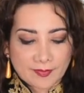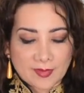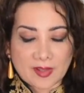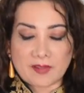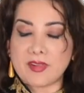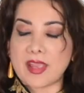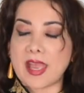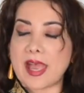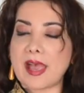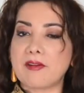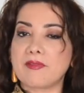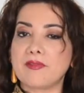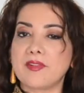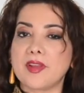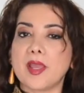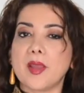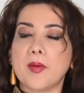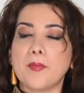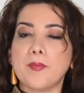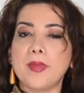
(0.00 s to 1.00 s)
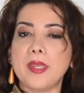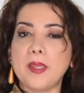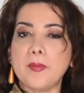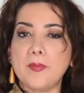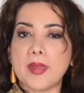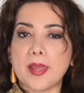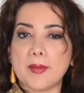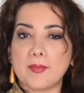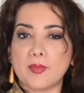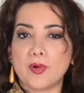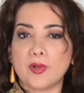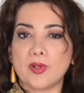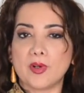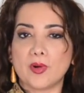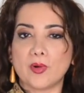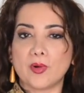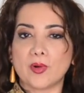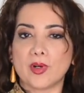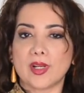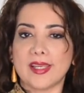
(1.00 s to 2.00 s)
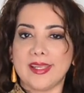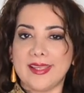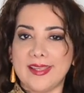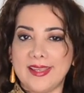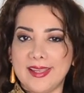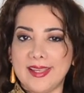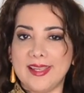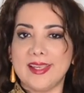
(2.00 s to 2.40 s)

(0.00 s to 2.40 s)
We have Mi bemol or E